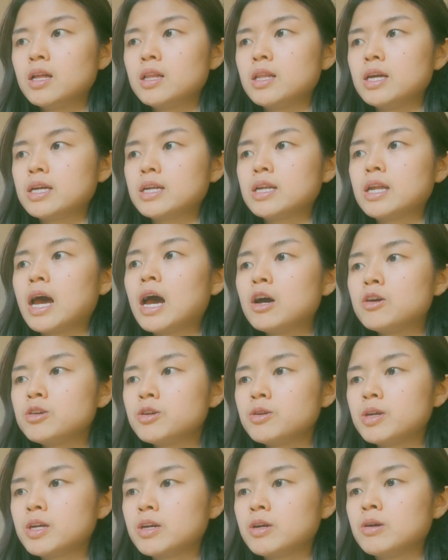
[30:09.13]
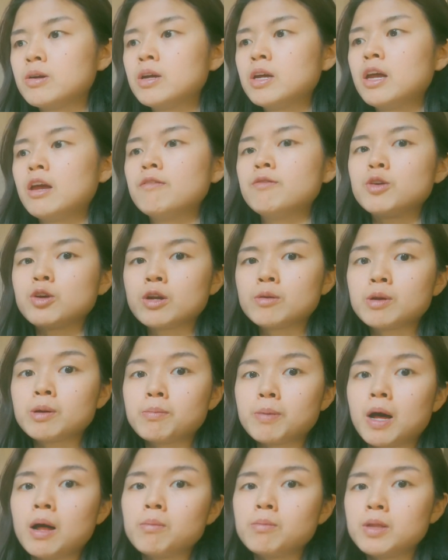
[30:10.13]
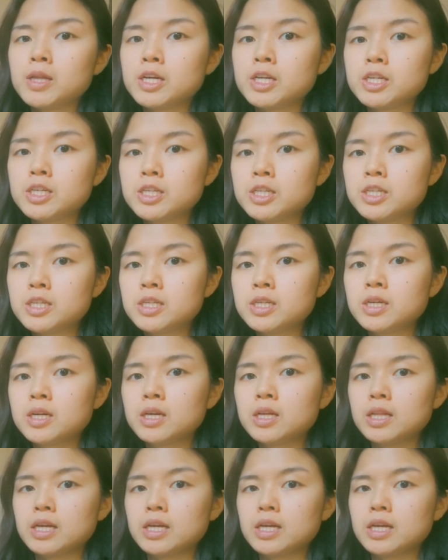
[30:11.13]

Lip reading: Like now you hear, if you're going to be a published